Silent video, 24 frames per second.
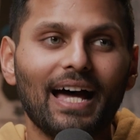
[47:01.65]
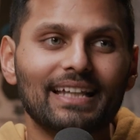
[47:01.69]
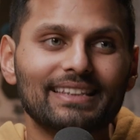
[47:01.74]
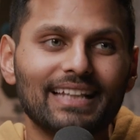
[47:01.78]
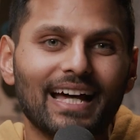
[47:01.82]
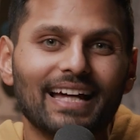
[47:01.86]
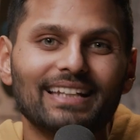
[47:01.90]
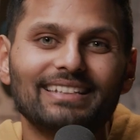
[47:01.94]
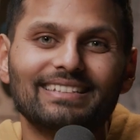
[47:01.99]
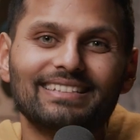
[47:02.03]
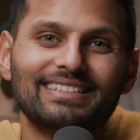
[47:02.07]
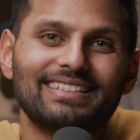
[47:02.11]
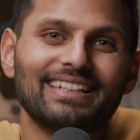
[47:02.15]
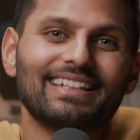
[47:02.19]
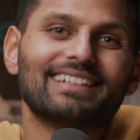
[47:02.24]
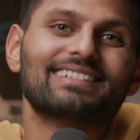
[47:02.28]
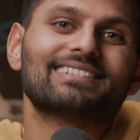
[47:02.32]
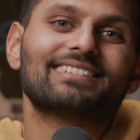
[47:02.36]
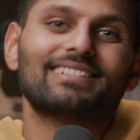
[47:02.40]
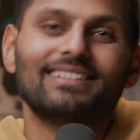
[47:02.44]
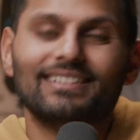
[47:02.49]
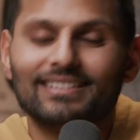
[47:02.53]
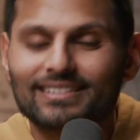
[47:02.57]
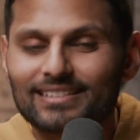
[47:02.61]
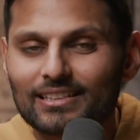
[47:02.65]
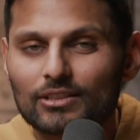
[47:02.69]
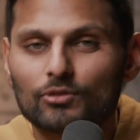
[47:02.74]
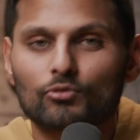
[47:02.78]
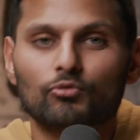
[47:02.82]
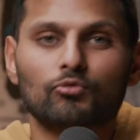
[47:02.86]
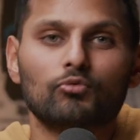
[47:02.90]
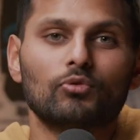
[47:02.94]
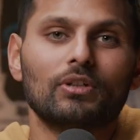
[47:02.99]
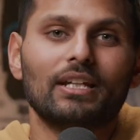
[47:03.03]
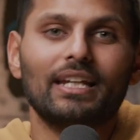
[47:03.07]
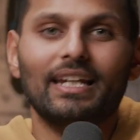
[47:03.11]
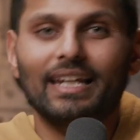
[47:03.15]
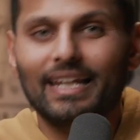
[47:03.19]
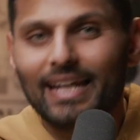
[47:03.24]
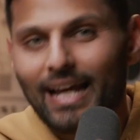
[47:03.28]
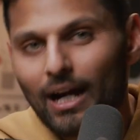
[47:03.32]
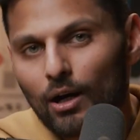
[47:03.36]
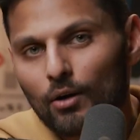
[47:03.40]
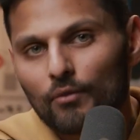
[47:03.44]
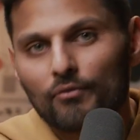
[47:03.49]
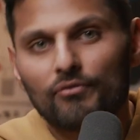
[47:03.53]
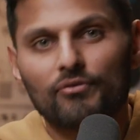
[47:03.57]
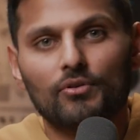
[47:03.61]
and that distance is
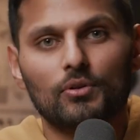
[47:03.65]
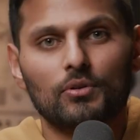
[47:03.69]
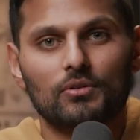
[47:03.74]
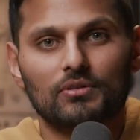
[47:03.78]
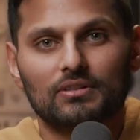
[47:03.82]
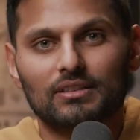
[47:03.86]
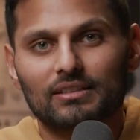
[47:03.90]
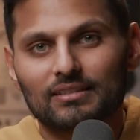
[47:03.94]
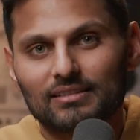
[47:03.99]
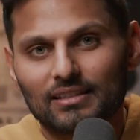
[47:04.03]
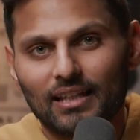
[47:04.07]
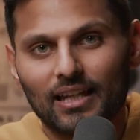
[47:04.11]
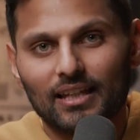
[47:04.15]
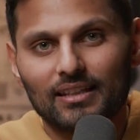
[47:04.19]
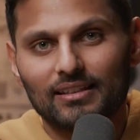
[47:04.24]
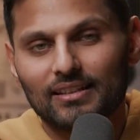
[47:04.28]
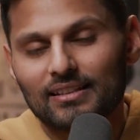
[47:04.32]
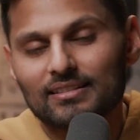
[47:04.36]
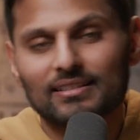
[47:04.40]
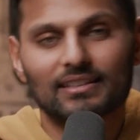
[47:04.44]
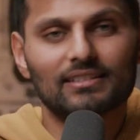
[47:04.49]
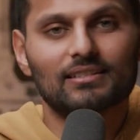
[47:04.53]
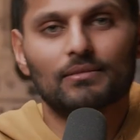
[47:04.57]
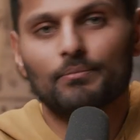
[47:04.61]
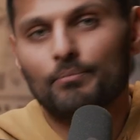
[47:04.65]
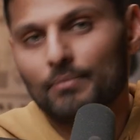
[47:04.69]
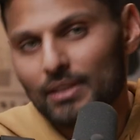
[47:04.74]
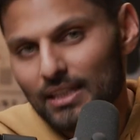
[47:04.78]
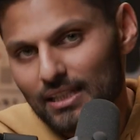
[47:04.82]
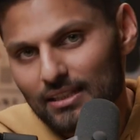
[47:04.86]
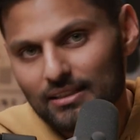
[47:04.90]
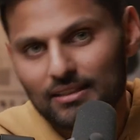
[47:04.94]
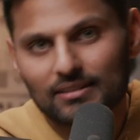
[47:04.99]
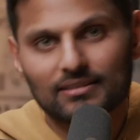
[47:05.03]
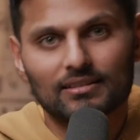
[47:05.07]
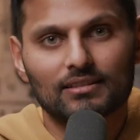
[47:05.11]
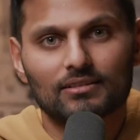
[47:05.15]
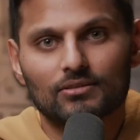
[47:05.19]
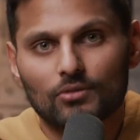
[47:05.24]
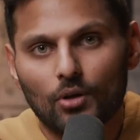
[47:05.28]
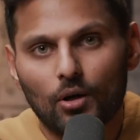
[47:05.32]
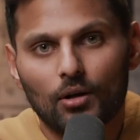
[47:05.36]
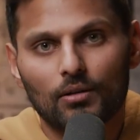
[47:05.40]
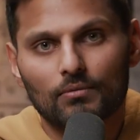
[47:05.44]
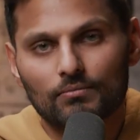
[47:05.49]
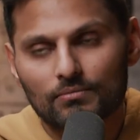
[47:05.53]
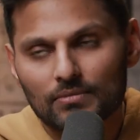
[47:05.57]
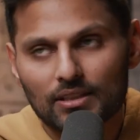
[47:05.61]
really helpful to say this isn't me this is
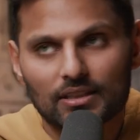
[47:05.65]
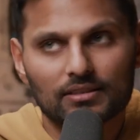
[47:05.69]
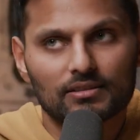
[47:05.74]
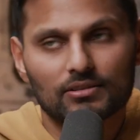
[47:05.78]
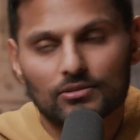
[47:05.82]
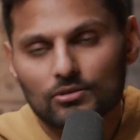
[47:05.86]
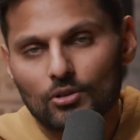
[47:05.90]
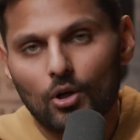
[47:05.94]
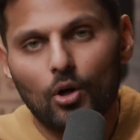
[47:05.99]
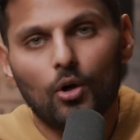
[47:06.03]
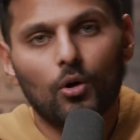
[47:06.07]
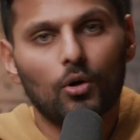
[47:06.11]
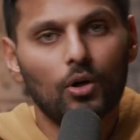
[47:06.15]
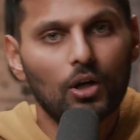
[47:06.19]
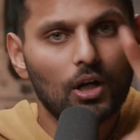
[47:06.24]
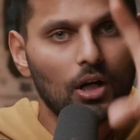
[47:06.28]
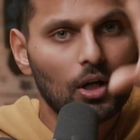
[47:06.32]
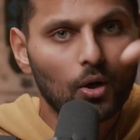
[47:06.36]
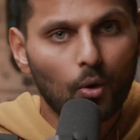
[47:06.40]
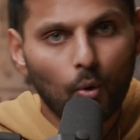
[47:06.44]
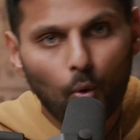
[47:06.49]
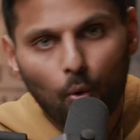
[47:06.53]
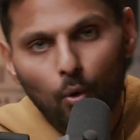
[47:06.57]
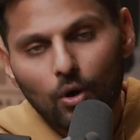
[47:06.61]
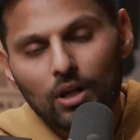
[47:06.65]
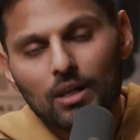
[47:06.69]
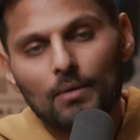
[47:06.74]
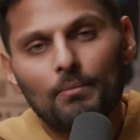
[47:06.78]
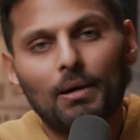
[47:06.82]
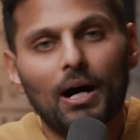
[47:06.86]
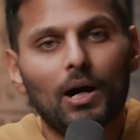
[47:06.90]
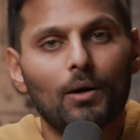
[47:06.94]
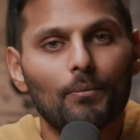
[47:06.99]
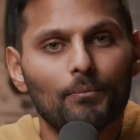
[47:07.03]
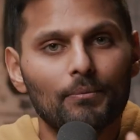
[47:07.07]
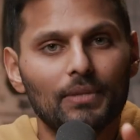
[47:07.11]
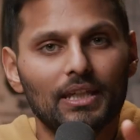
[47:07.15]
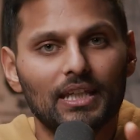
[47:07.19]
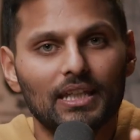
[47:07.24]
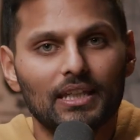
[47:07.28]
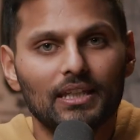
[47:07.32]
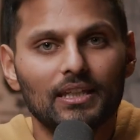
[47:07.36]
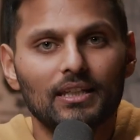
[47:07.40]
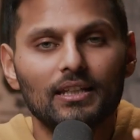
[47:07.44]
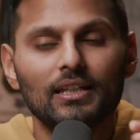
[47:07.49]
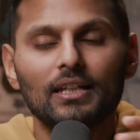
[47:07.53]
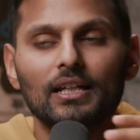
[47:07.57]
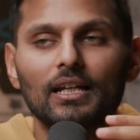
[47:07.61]
not this is not all about
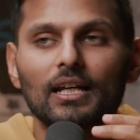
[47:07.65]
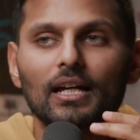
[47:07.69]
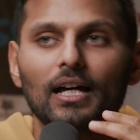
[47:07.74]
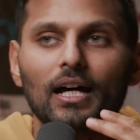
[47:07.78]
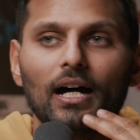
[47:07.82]
me